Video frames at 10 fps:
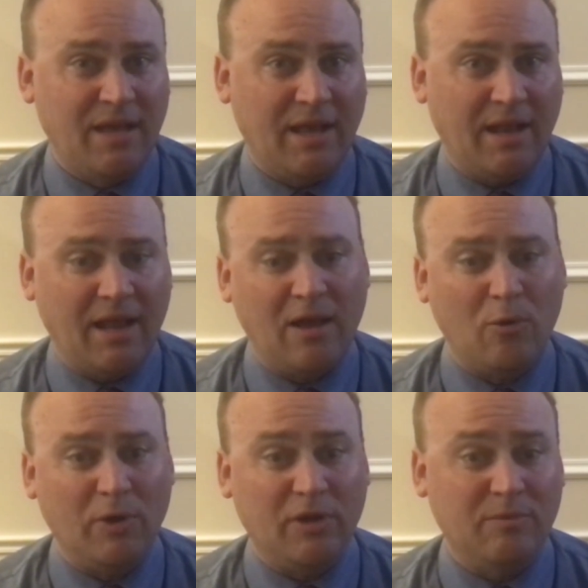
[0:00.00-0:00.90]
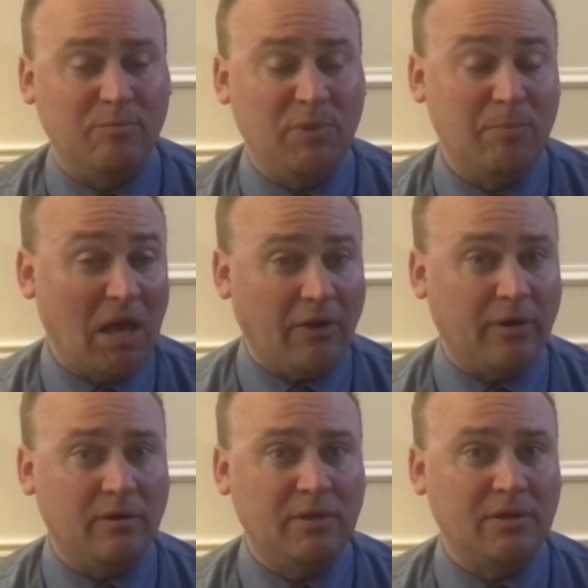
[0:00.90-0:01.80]
and how it can be
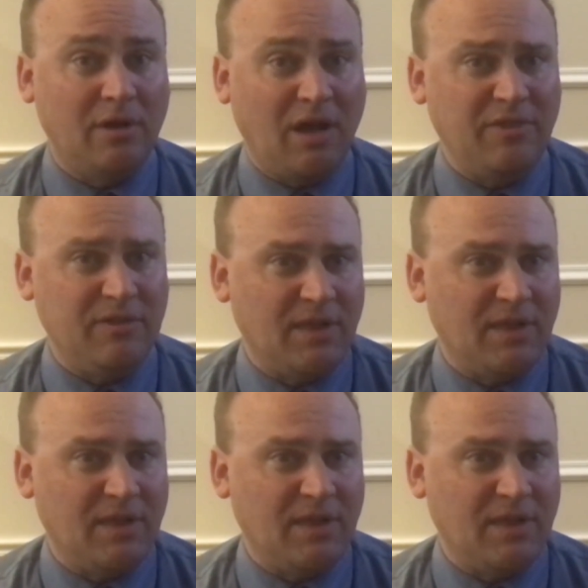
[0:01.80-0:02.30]
better, I think